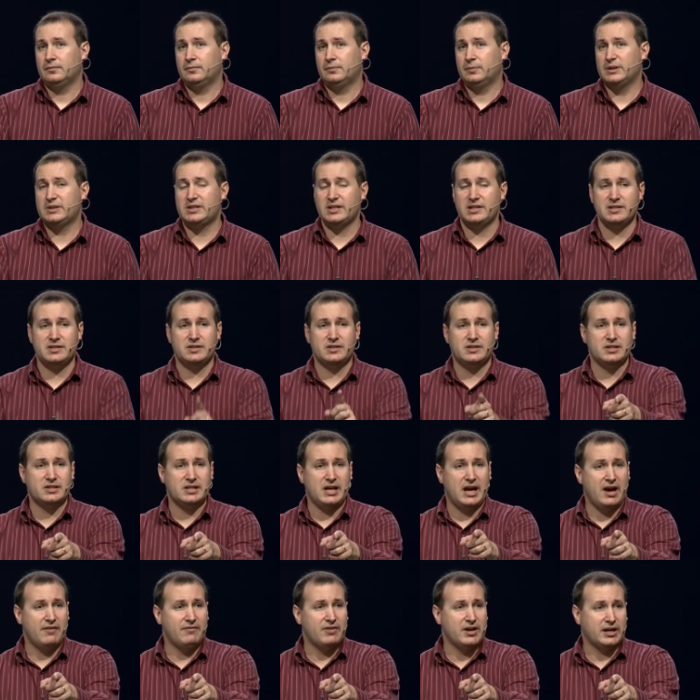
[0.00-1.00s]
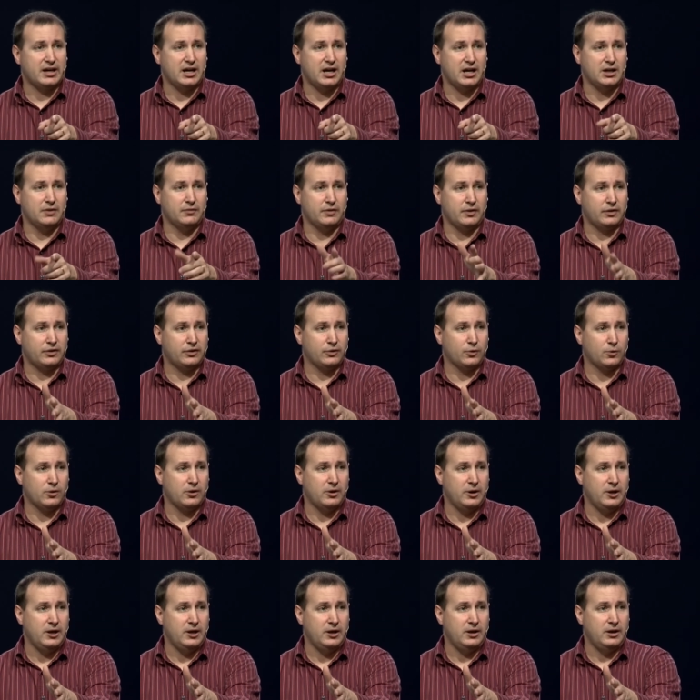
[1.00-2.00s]
But does he have that kind of
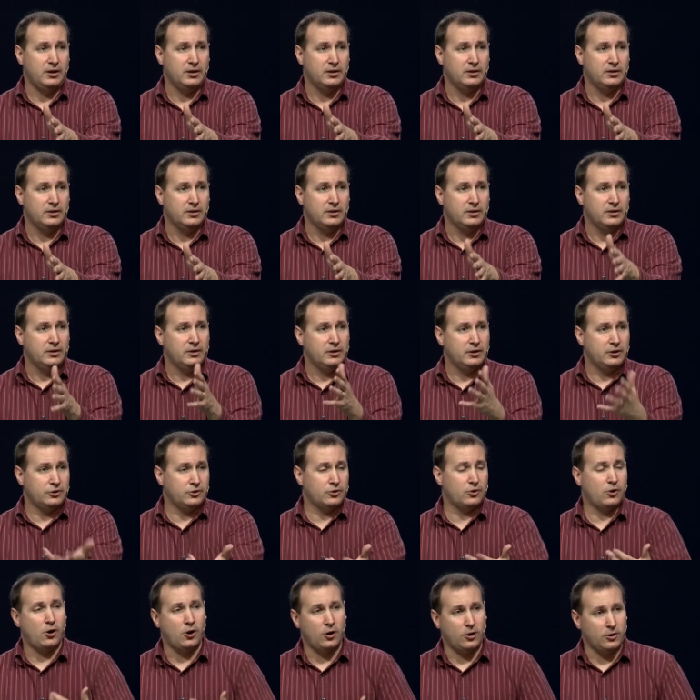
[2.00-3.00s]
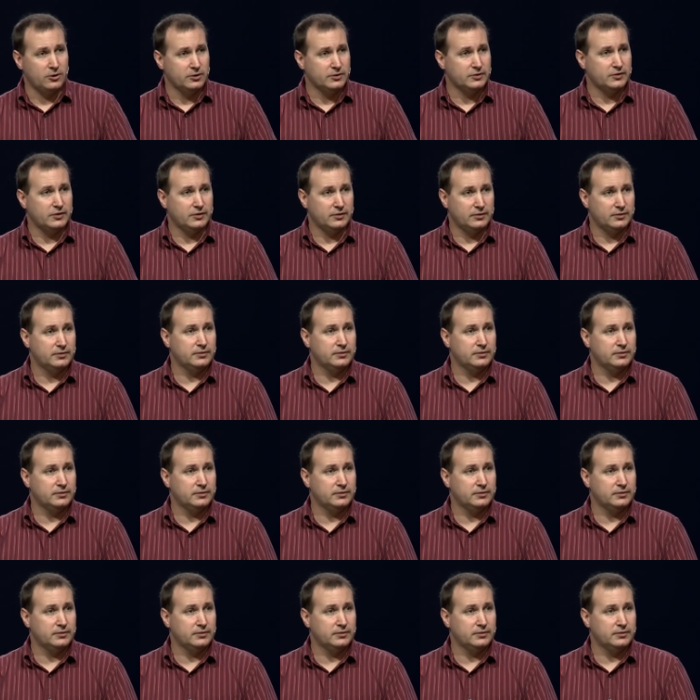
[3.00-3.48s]
authority in your heart?